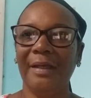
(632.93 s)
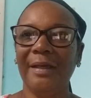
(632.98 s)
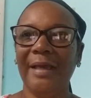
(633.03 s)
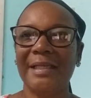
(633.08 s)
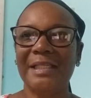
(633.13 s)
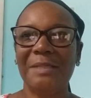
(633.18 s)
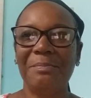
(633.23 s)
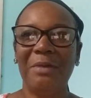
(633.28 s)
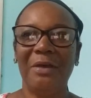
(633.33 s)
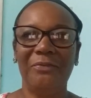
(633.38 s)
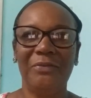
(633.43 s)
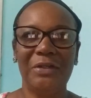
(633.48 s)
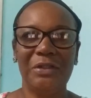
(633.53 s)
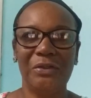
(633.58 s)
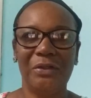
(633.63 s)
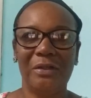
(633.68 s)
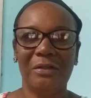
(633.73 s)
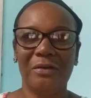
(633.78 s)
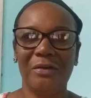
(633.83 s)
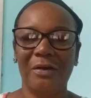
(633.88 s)
getting me a
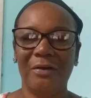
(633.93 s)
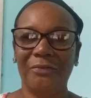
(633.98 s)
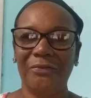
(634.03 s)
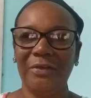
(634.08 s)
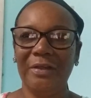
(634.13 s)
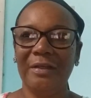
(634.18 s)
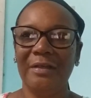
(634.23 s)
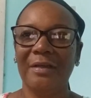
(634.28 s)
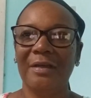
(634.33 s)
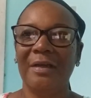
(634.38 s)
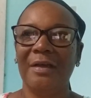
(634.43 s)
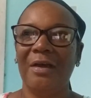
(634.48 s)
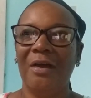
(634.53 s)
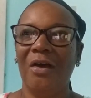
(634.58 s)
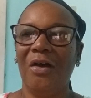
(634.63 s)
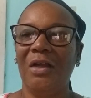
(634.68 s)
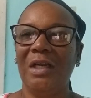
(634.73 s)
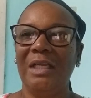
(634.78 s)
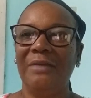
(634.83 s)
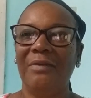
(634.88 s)
virtual coffee.
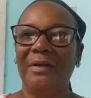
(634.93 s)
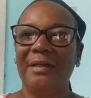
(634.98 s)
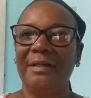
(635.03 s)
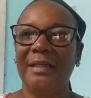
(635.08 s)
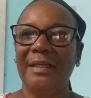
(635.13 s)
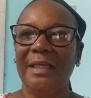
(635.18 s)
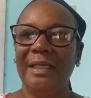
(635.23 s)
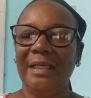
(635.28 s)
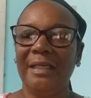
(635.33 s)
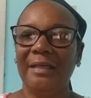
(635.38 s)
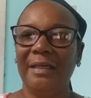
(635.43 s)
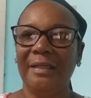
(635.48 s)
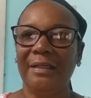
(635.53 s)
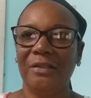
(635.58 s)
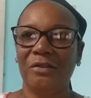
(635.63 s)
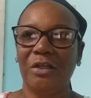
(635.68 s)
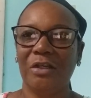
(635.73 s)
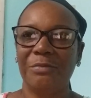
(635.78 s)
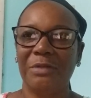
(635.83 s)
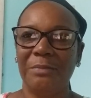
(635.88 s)
I'll leave a link in the
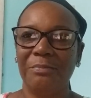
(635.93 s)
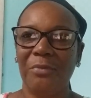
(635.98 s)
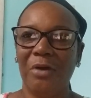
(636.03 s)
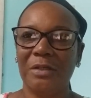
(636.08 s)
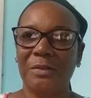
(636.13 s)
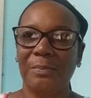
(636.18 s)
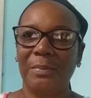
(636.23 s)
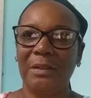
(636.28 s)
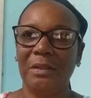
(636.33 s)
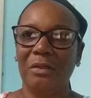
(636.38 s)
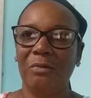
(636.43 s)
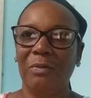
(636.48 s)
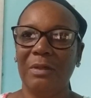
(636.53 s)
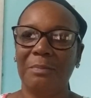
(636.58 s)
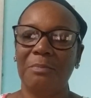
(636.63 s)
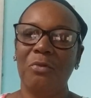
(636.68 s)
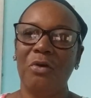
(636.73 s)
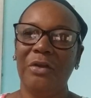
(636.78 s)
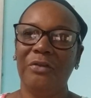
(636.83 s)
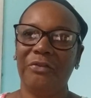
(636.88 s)
description box below with
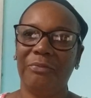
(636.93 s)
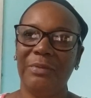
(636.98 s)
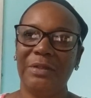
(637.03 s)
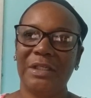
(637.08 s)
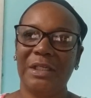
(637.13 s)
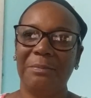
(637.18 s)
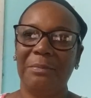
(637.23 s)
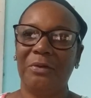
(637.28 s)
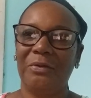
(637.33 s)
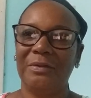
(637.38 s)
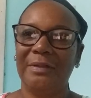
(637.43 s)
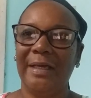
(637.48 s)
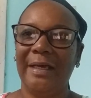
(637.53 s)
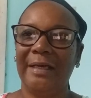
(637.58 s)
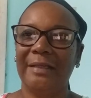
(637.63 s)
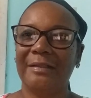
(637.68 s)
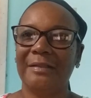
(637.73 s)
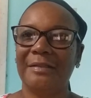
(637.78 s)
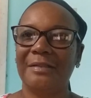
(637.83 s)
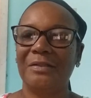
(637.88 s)
more information about that.